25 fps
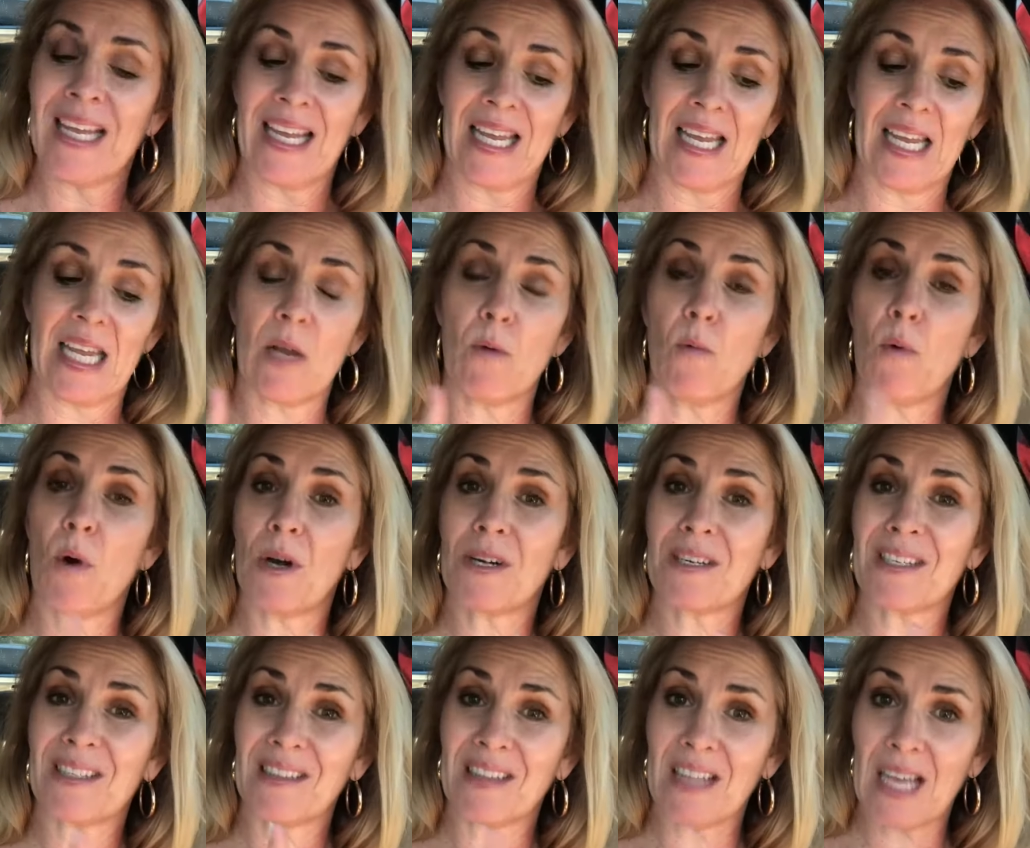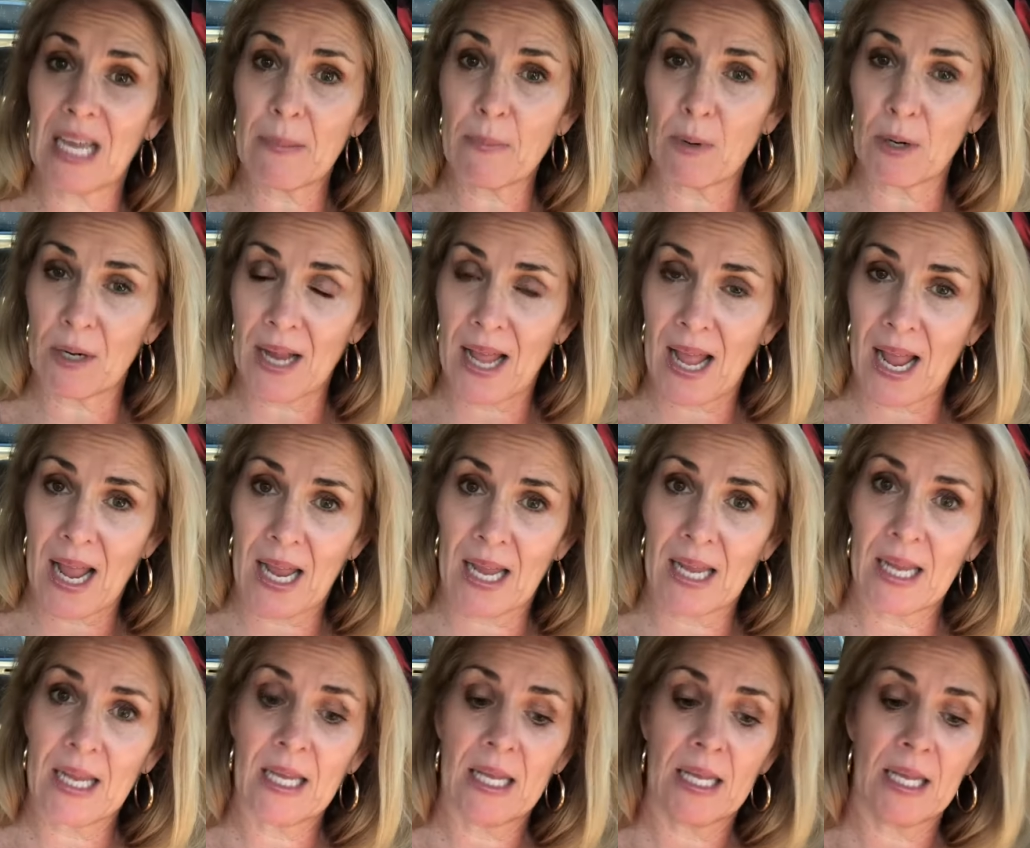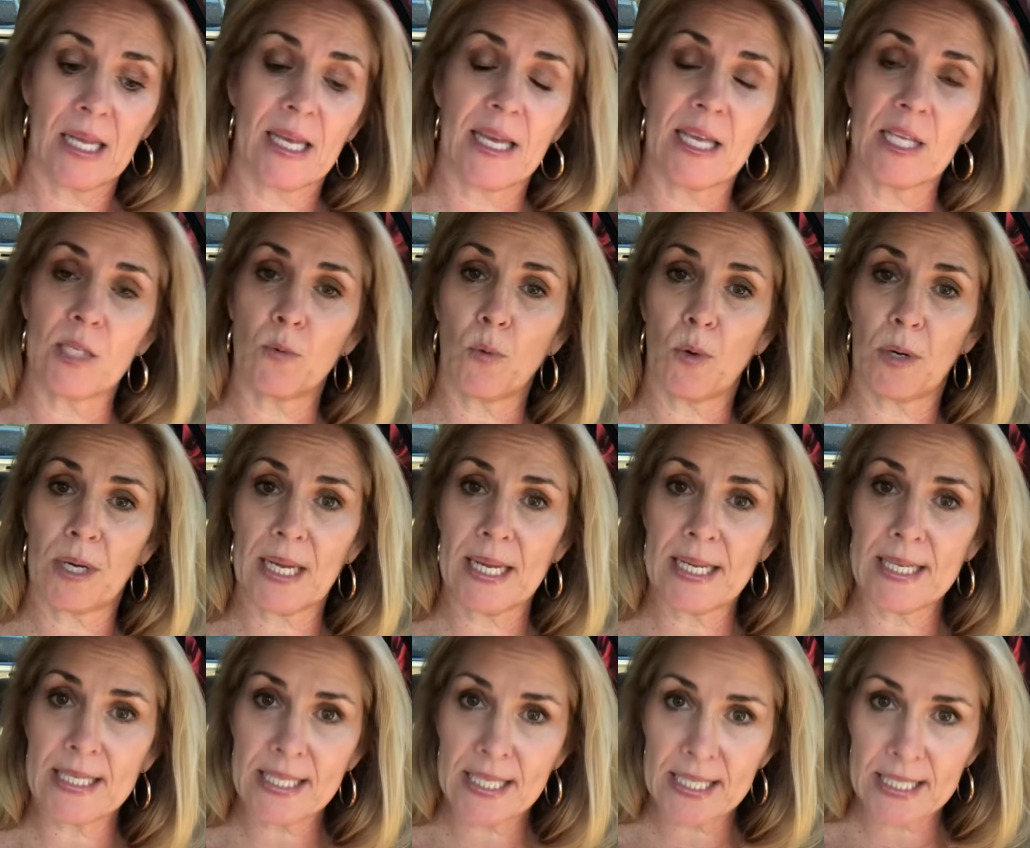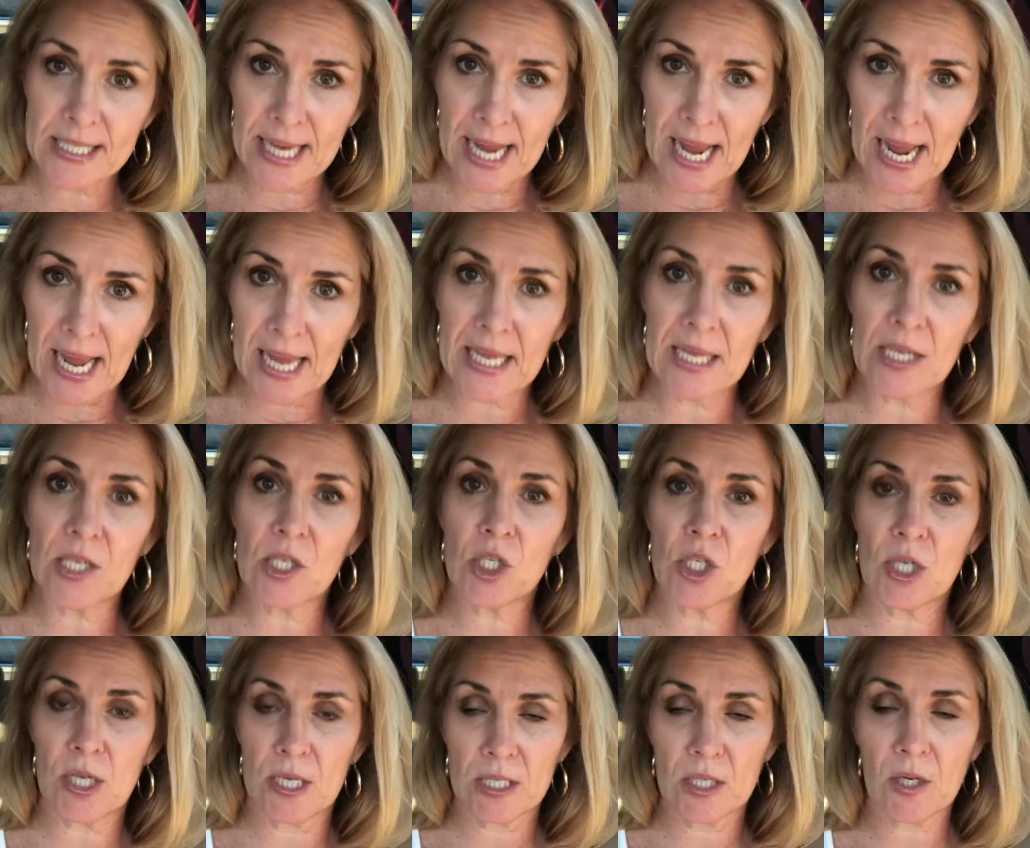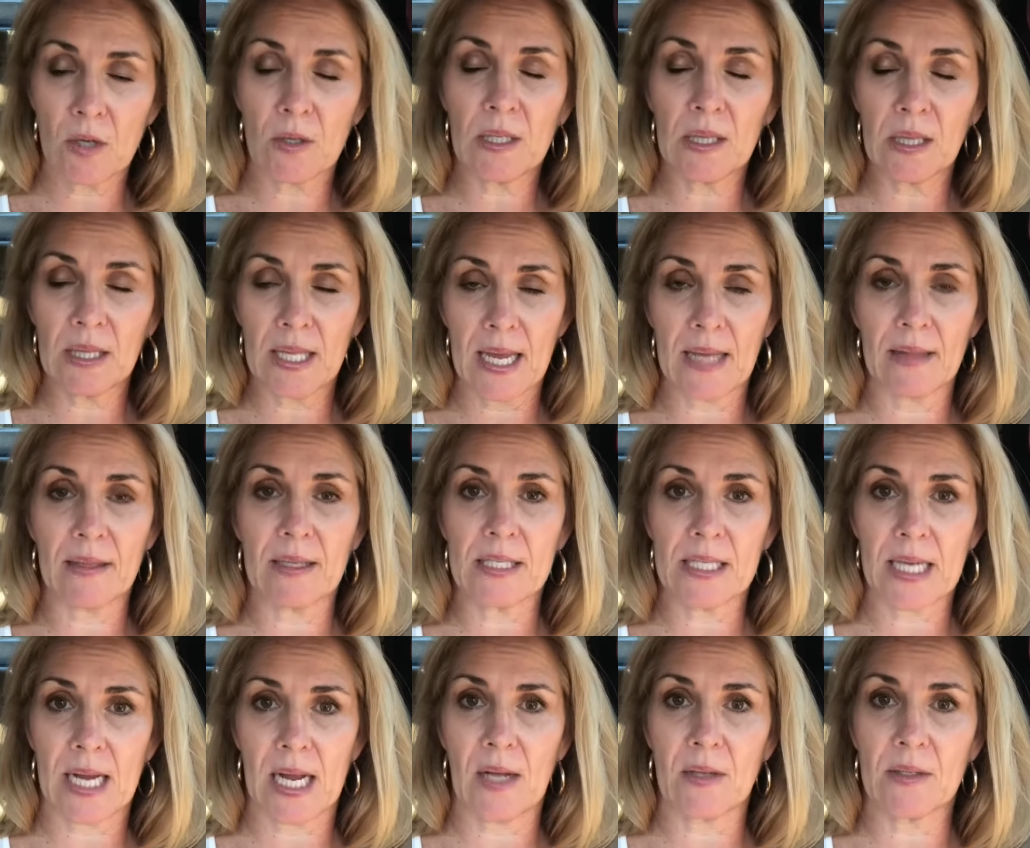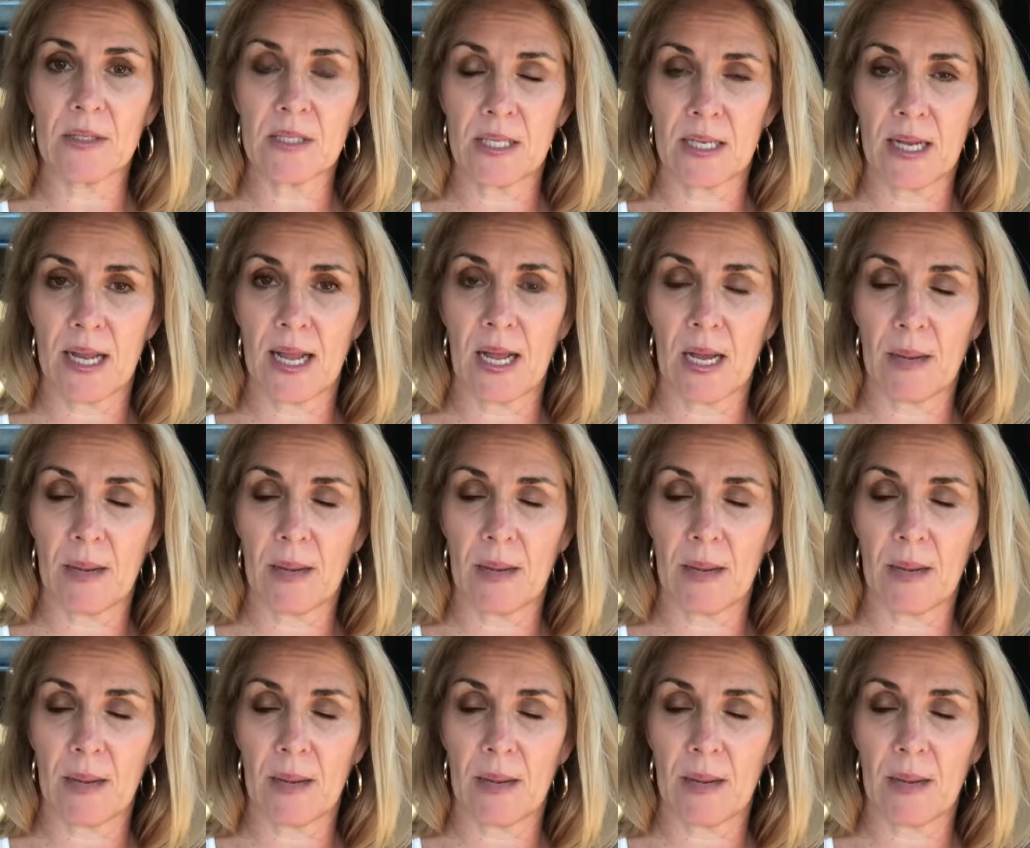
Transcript: He worked Labor Day. He's working today. He just started laying the tile today